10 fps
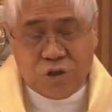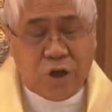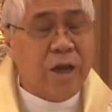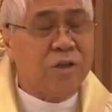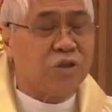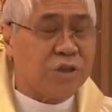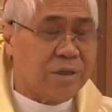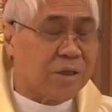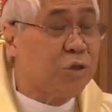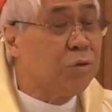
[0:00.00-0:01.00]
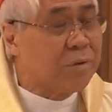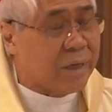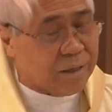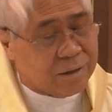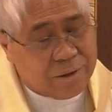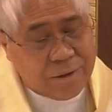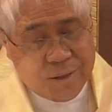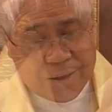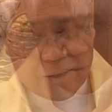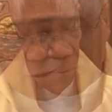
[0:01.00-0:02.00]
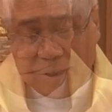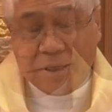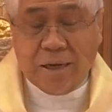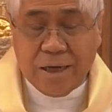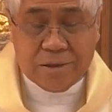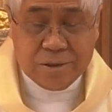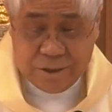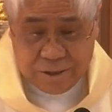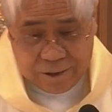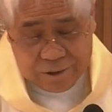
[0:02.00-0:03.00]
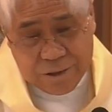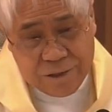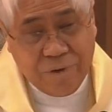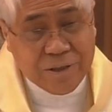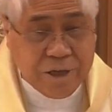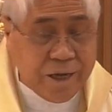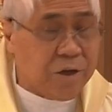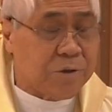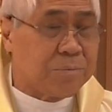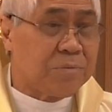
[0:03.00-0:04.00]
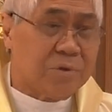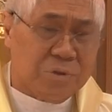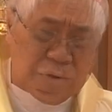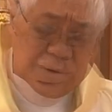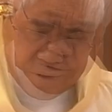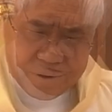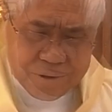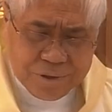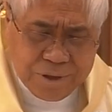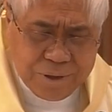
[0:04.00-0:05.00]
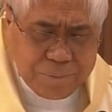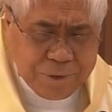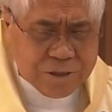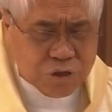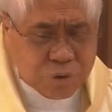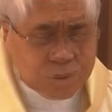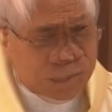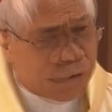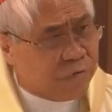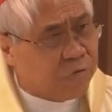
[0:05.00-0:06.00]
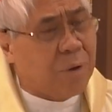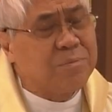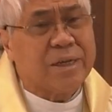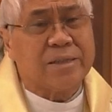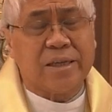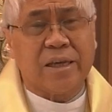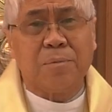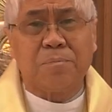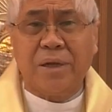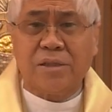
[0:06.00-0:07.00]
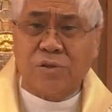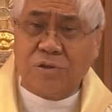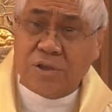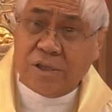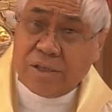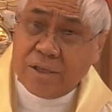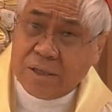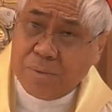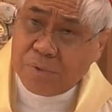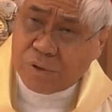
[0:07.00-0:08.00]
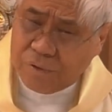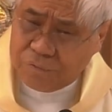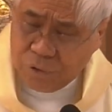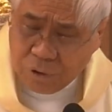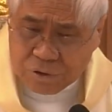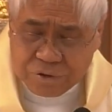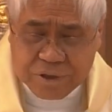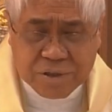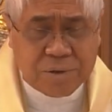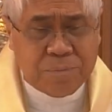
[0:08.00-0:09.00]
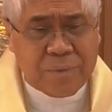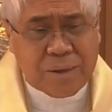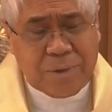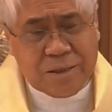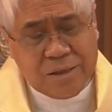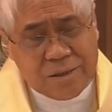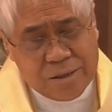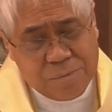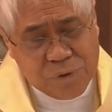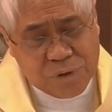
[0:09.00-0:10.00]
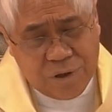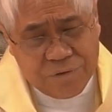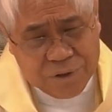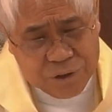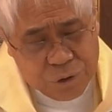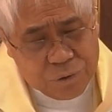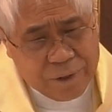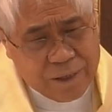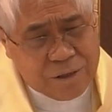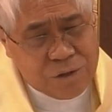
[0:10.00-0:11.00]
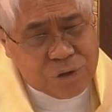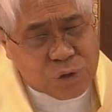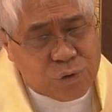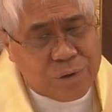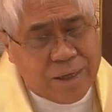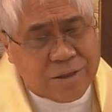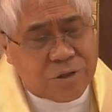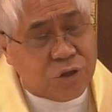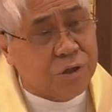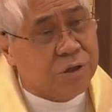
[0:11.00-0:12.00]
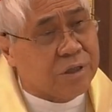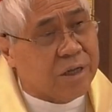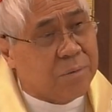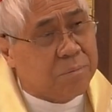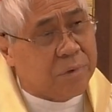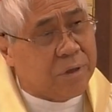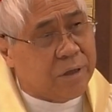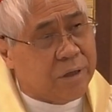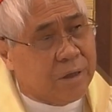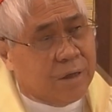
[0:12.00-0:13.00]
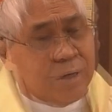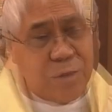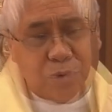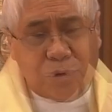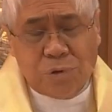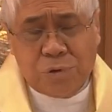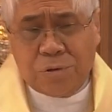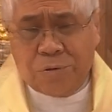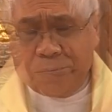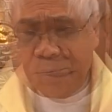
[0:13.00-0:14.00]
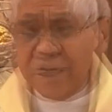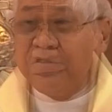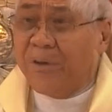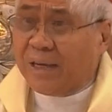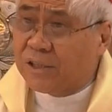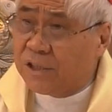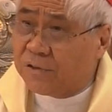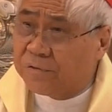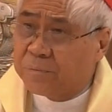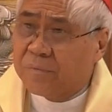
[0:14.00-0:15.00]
change in the Curia, Predicate Evangelium. He makes sure reforms are taking place not just in terms of doctrines, but in terms of the Curia, so that the church can be more effective